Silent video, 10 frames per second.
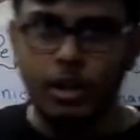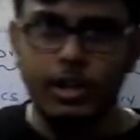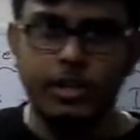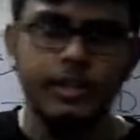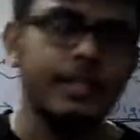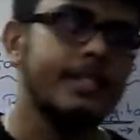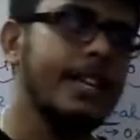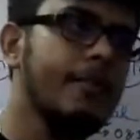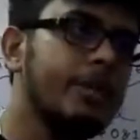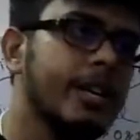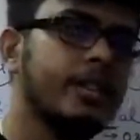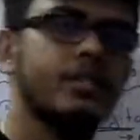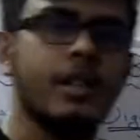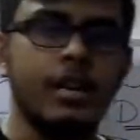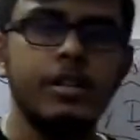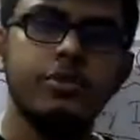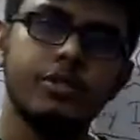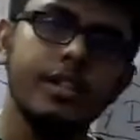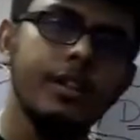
The same thing is done using